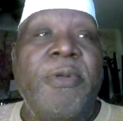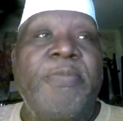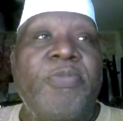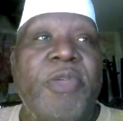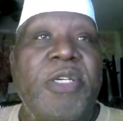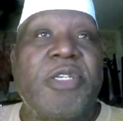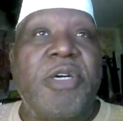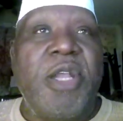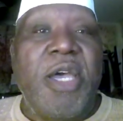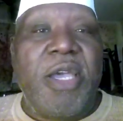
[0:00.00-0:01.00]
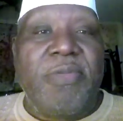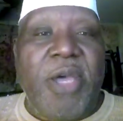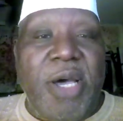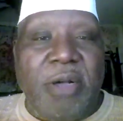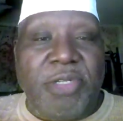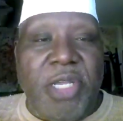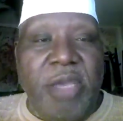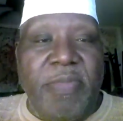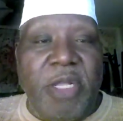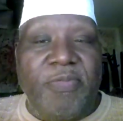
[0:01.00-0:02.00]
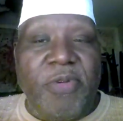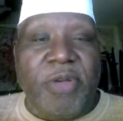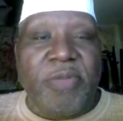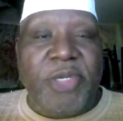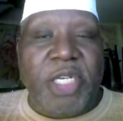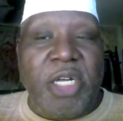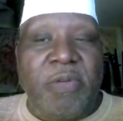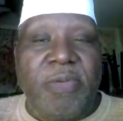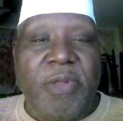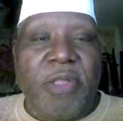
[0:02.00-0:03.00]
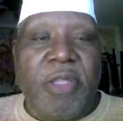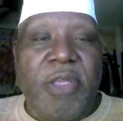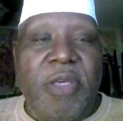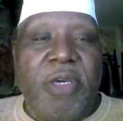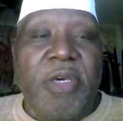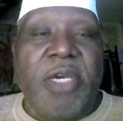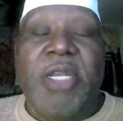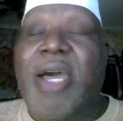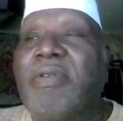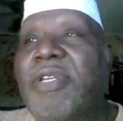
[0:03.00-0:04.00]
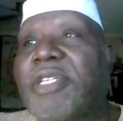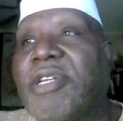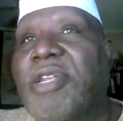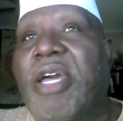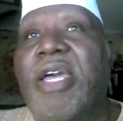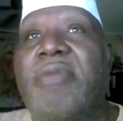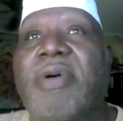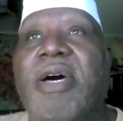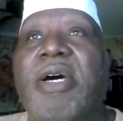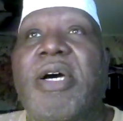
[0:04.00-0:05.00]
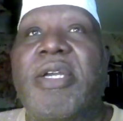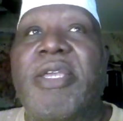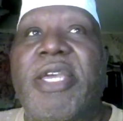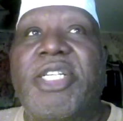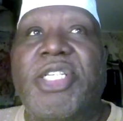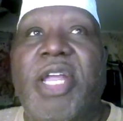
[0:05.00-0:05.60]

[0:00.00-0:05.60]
going to have a guest house that he can use as a Airbnb or whatever.